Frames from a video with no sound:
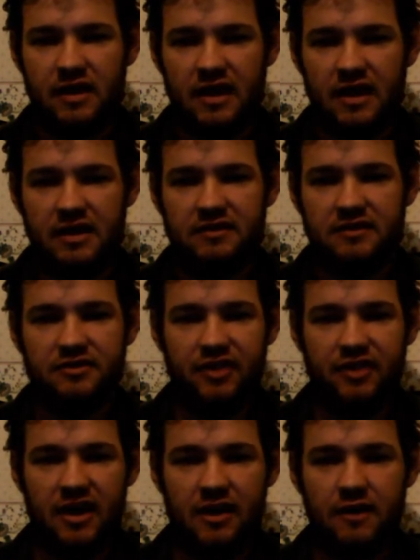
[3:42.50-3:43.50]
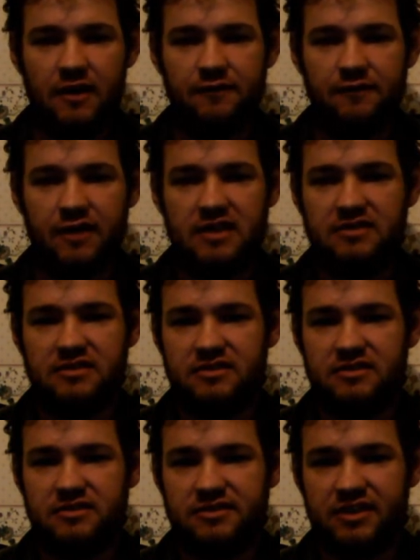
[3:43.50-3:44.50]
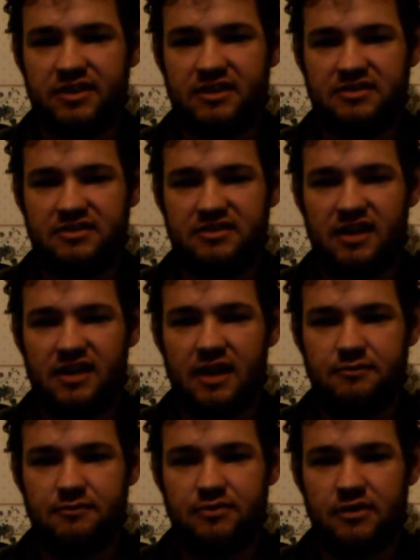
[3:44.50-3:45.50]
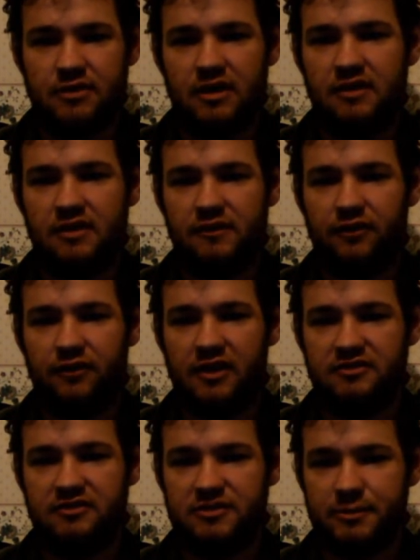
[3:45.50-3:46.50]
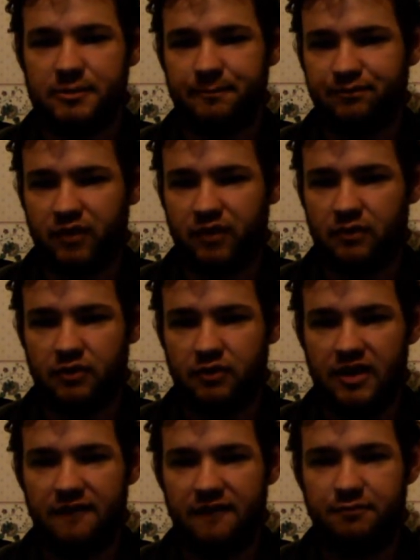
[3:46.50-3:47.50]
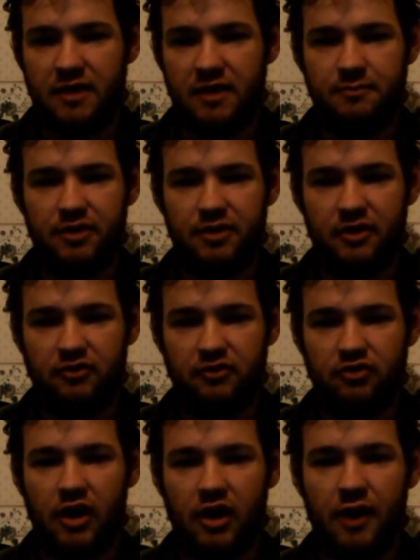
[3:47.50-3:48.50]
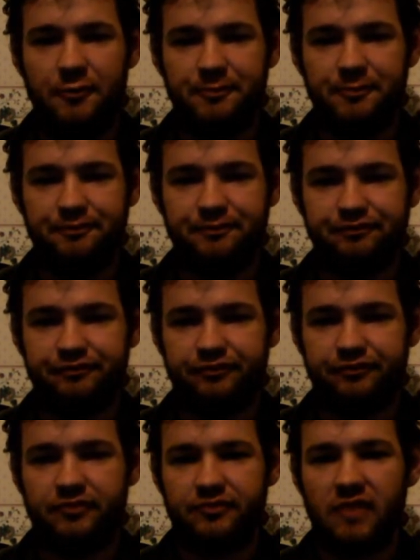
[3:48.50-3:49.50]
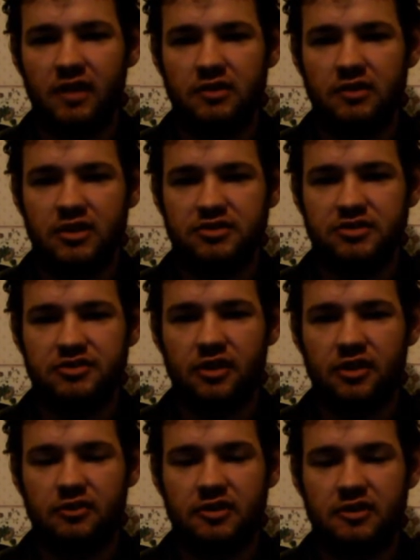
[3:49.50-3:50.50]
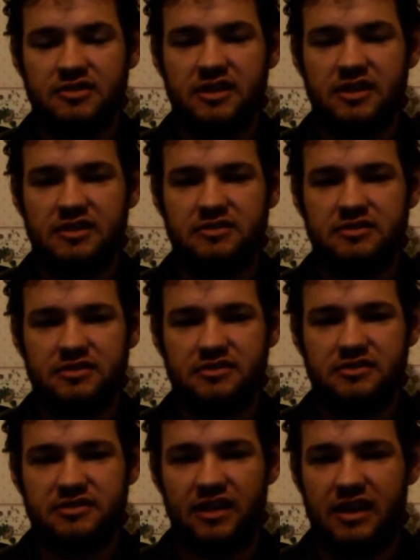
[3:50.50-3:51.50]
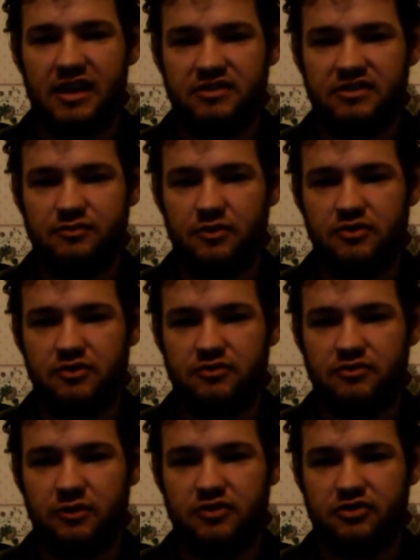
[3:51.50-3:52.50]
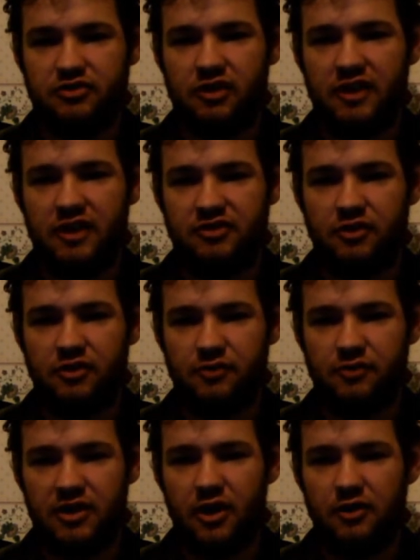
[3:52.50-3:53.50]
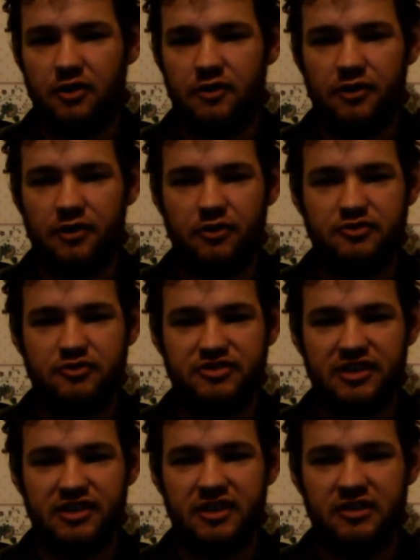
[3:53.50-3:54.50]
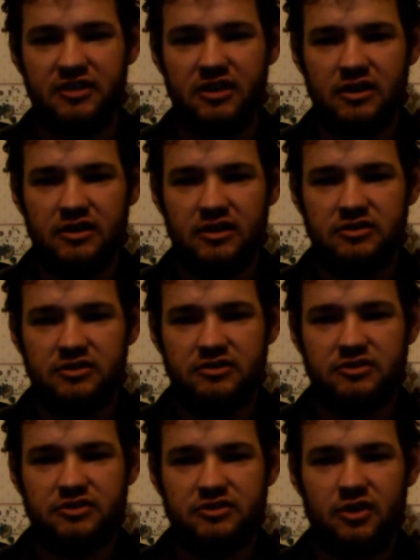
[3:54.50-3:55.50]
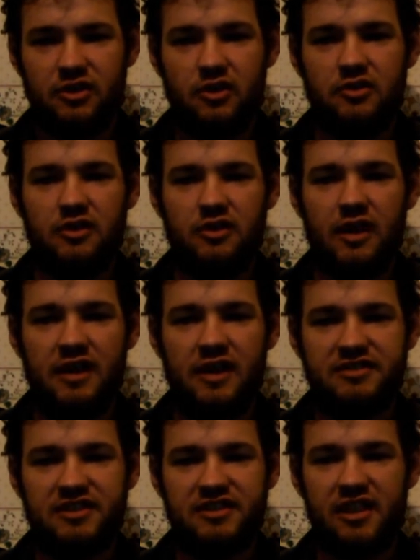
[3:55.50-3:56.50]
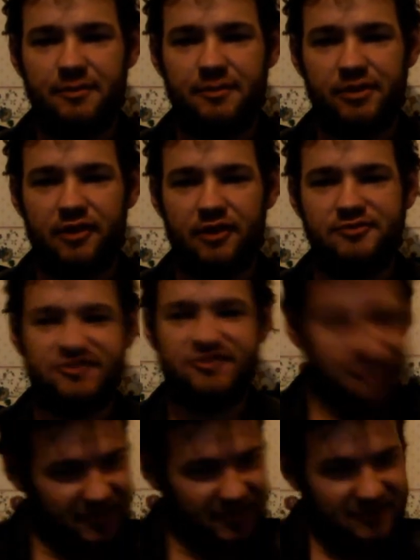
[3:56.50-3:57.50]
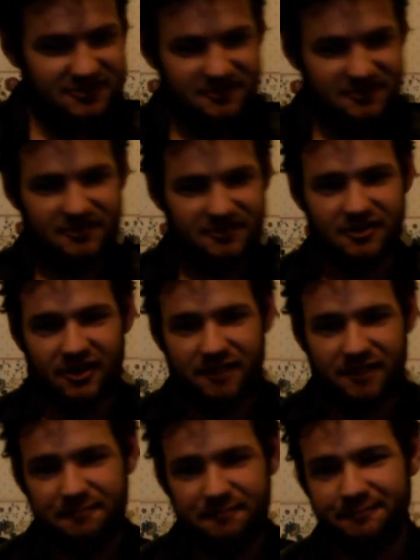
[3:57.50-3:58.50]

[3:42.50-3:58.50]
and that if he did escape, his friends would have been put on trial. Socrates' last words was "Crito, we owe a rooster to Asclepius." Got it.